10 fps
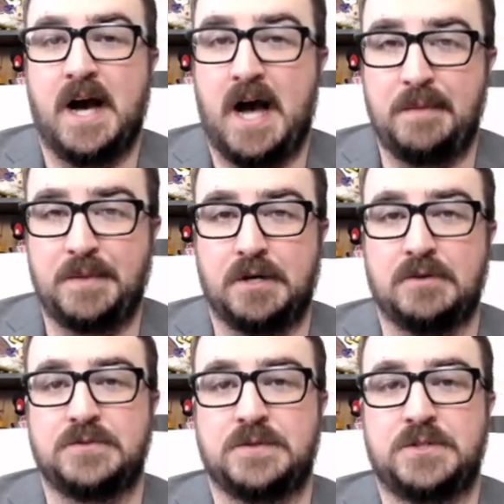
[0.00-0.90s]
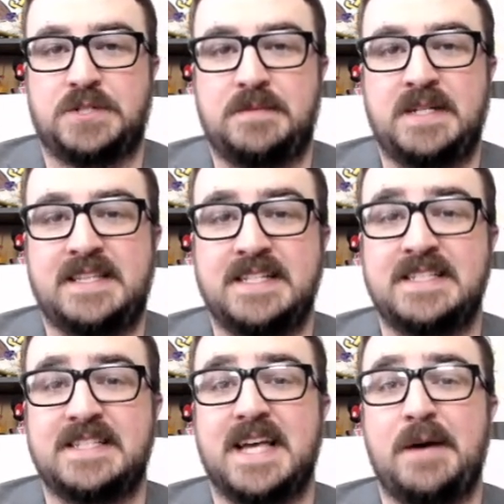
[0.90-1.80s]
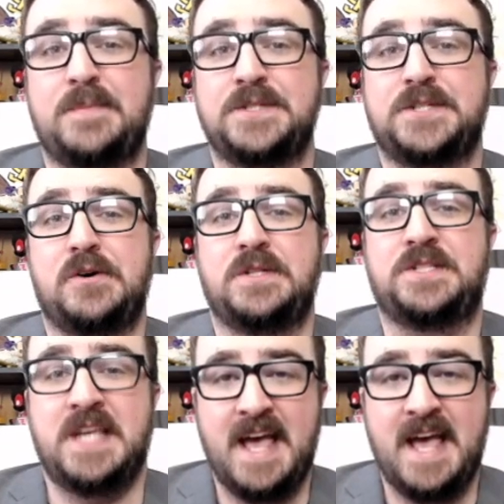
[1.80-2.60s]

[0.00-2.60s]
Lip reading: I'm your host, Richard Tiemann, and this is episode